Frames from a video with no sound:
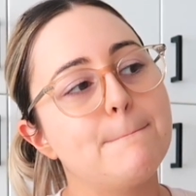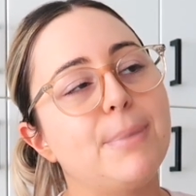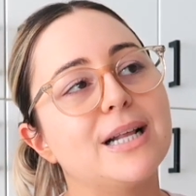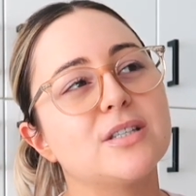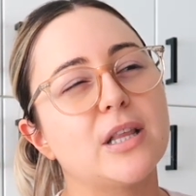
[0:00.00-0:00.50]

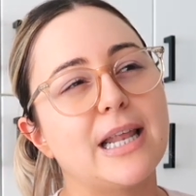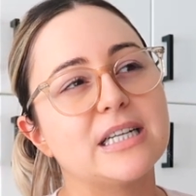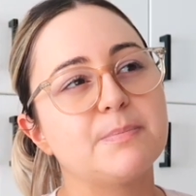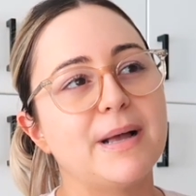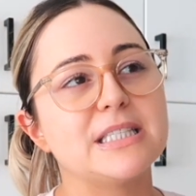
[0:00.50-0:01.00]
But it's not that
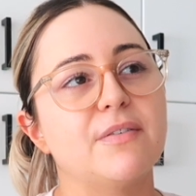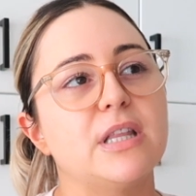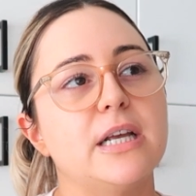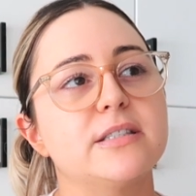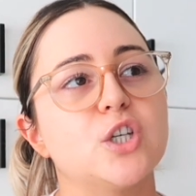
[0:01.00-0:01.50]
expensive. I
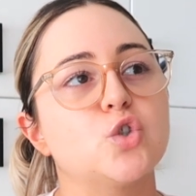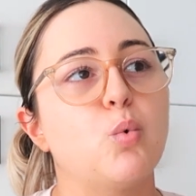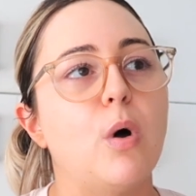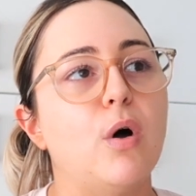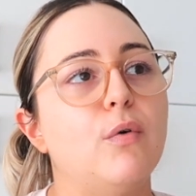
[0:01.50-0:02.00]
think it's like
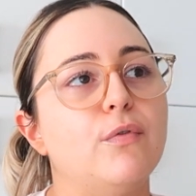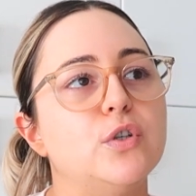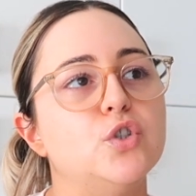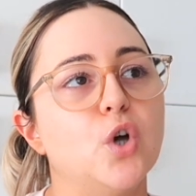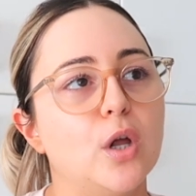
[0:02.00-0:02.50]

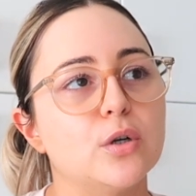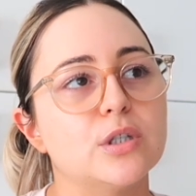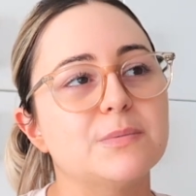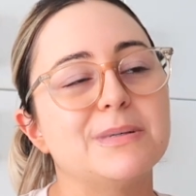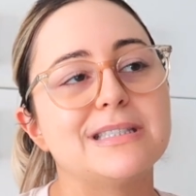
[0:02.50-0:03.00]

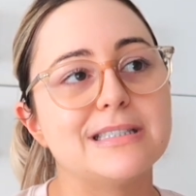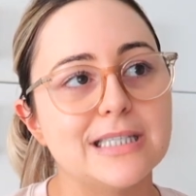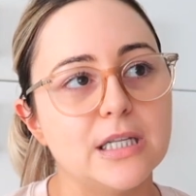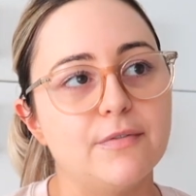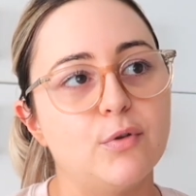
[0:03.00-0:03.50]
$12, but
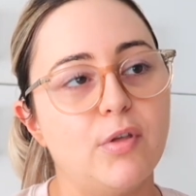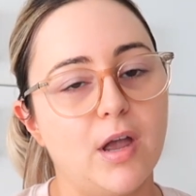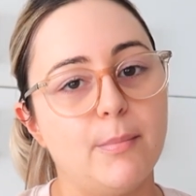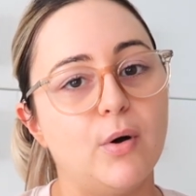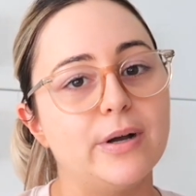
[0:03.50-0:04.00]
still, if you
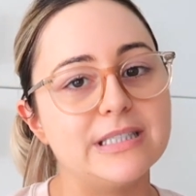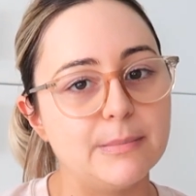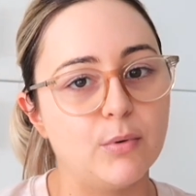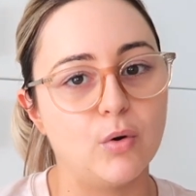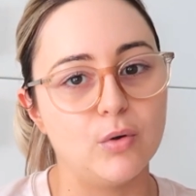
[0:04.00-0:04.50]
think about a
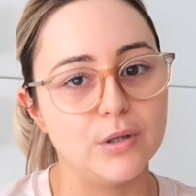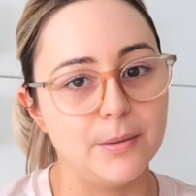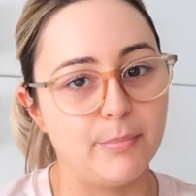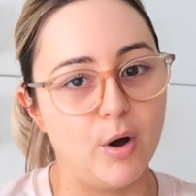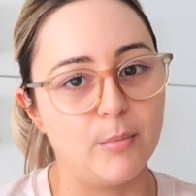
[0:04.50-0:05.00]
typical
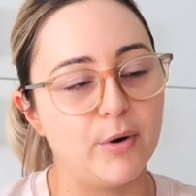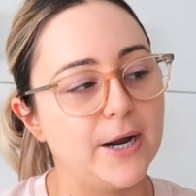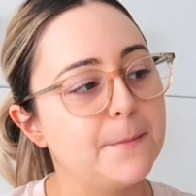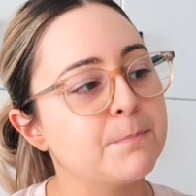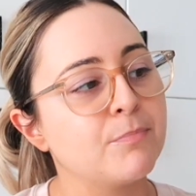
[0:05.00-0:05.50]
lip balm,
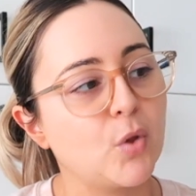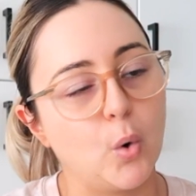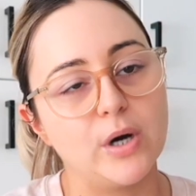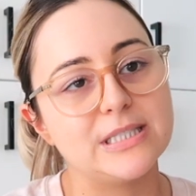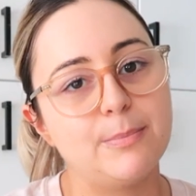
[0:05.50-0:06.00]
right?
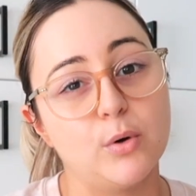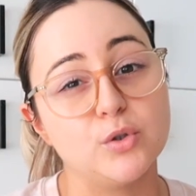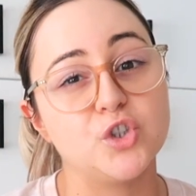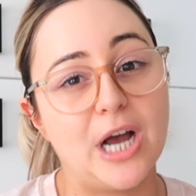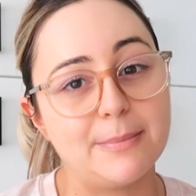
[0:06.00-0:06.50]
Or a
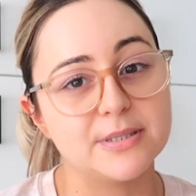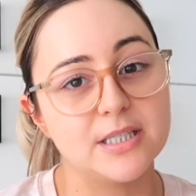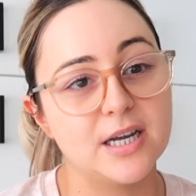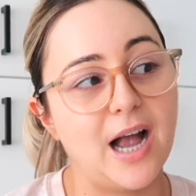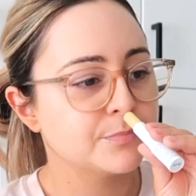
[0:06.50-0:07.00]
typical
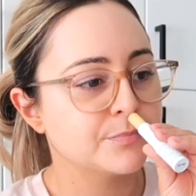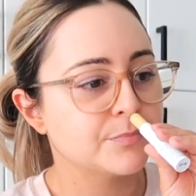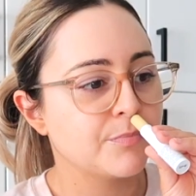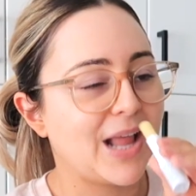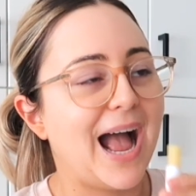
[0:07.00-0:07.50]
chapstick,
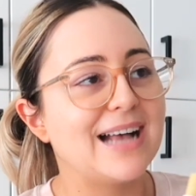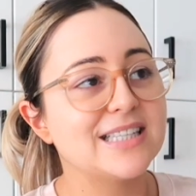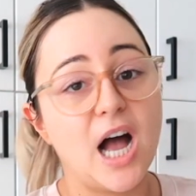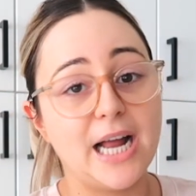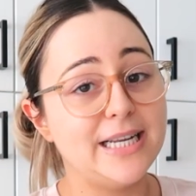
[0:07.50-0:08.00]
has
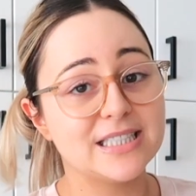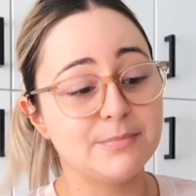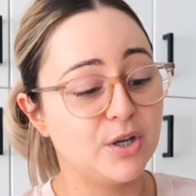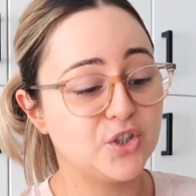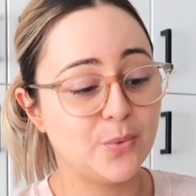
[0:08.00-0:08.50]
a honey
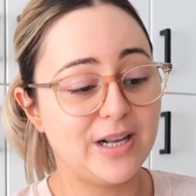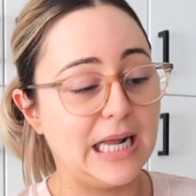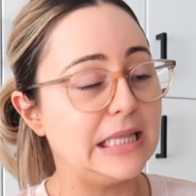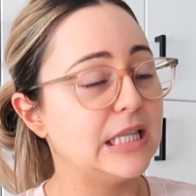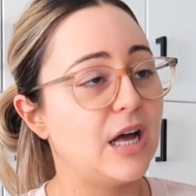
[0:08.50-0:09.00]
smell to it.
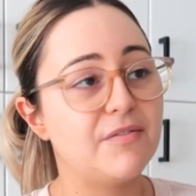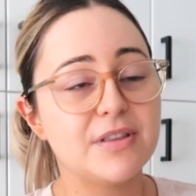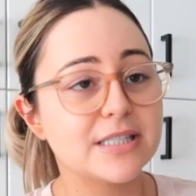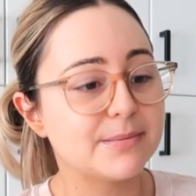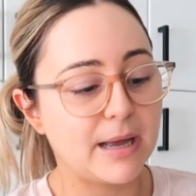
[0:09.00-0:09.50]
I love
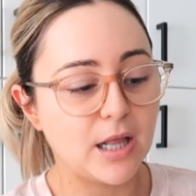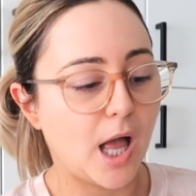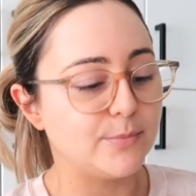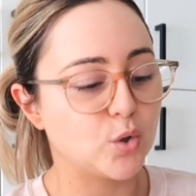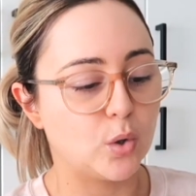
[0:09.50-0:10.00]
the smell.
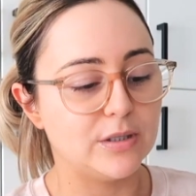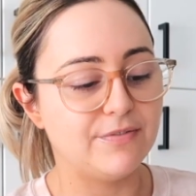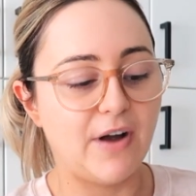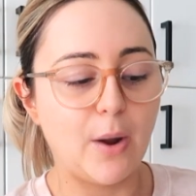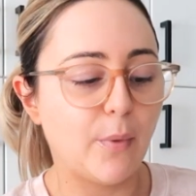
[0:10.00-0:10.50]
I'm totally
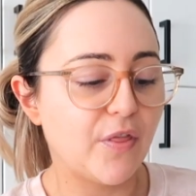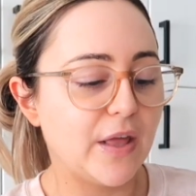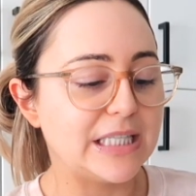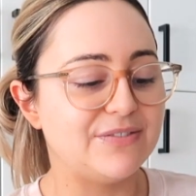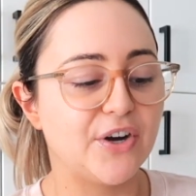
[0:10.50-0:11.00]
fine with
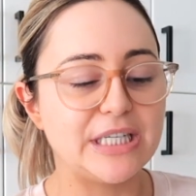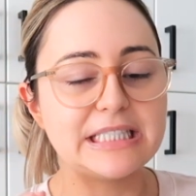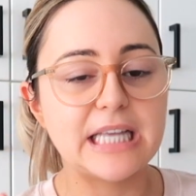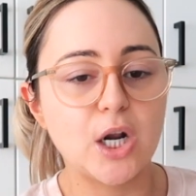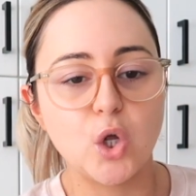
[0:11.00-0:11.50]
it. It's
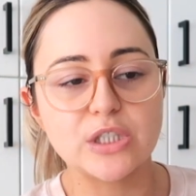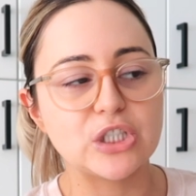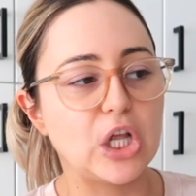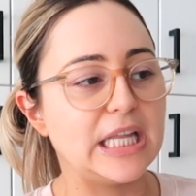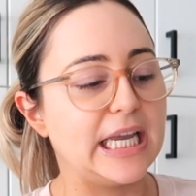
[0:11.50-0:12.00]
very subtle. It's
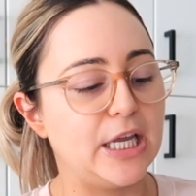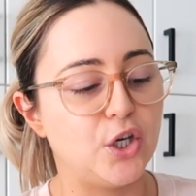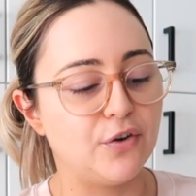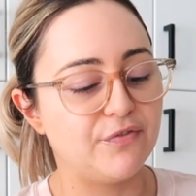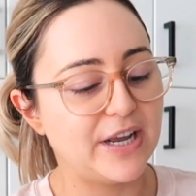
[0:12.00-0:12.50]
not like in
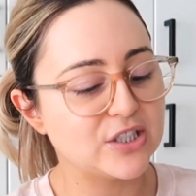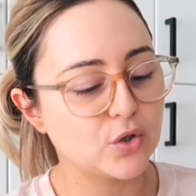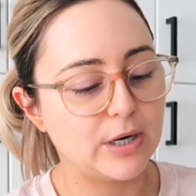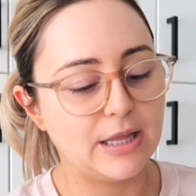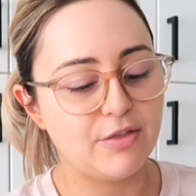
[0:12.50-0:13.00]
your face
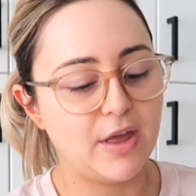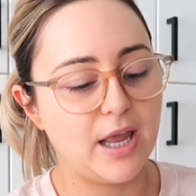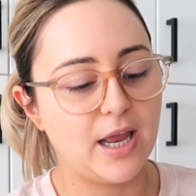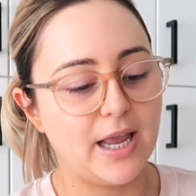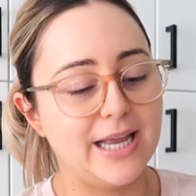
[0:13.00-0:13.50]
or
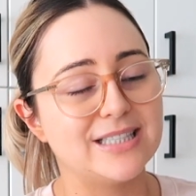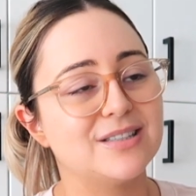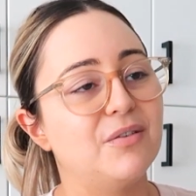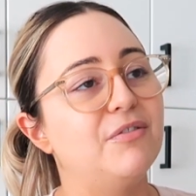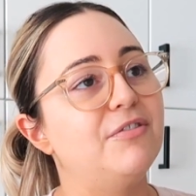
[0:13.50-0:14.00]
anything. It's
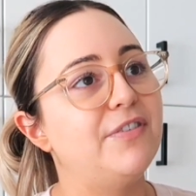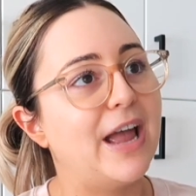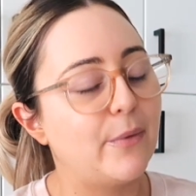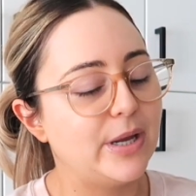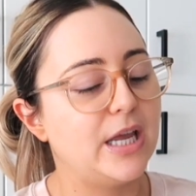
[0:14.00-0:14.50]

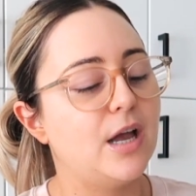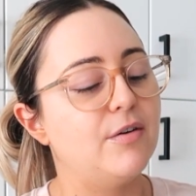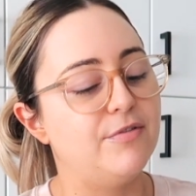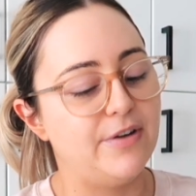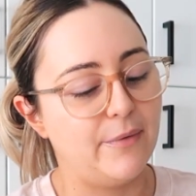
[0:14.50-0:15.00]
very,
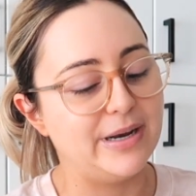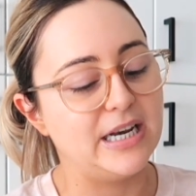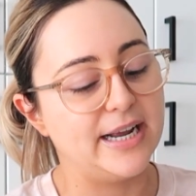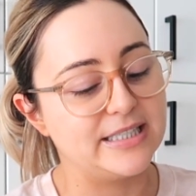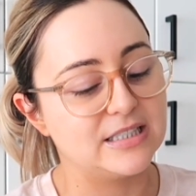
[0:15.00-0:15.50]
very
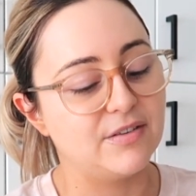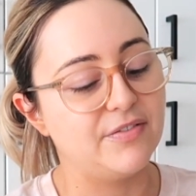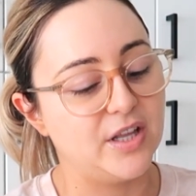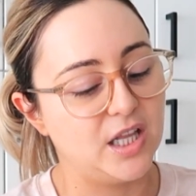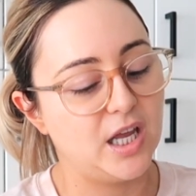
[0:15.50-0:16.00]
nice, the
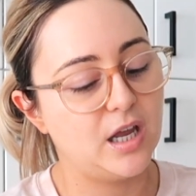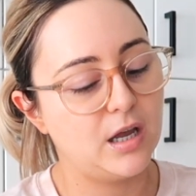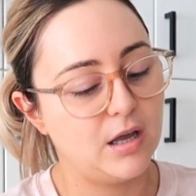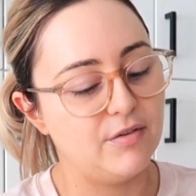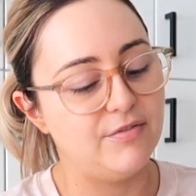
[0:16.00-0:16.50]

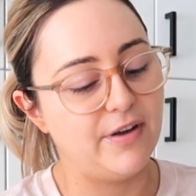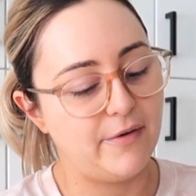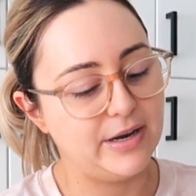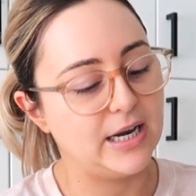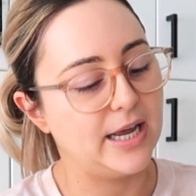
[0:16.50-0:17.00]
feeling.
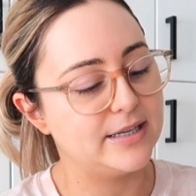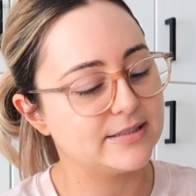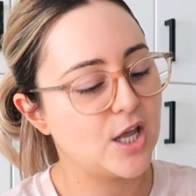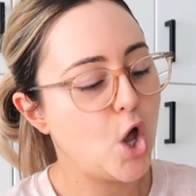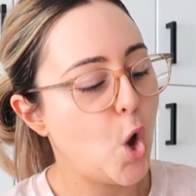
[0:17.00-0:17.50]
Very nice.